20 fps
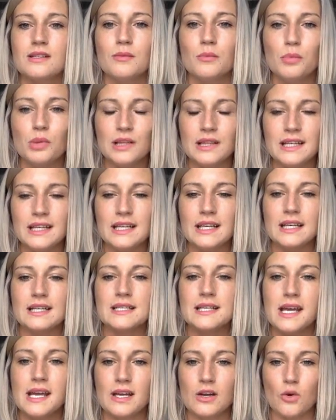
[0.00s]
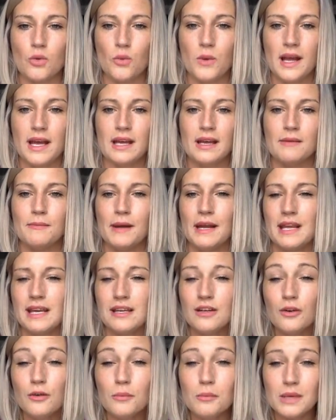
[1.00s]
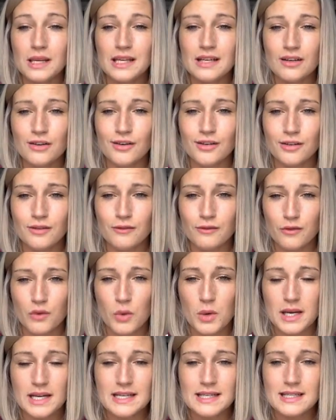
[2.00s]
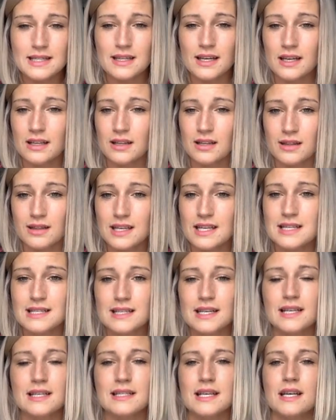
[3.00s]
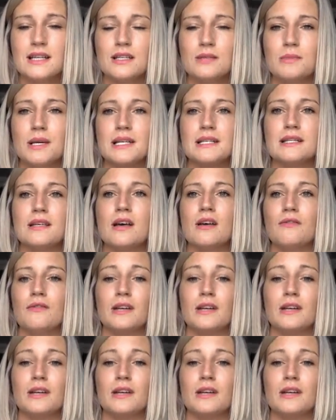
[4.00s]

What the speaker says: deplete and take away my inner mean girl voice, like the things that I said to myself.